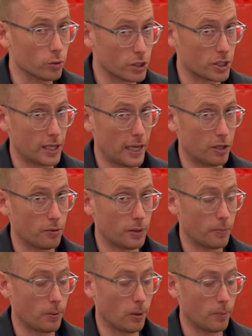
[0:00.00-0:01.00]
to setting up your
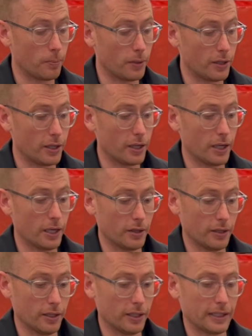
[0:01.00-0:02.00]
pump
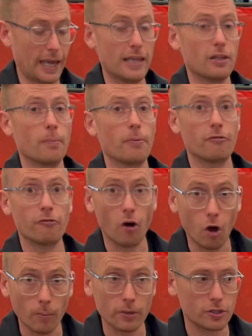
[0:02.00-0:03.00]
and getting the
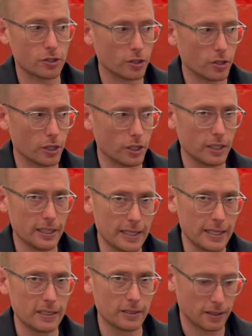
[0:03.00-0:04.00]
performance that you
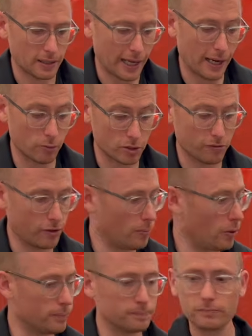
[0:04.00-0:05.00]
need out of your
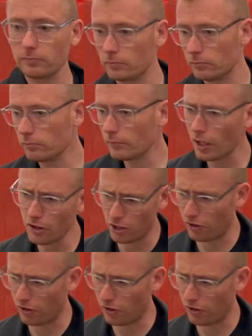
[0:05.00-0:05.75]
pump. There's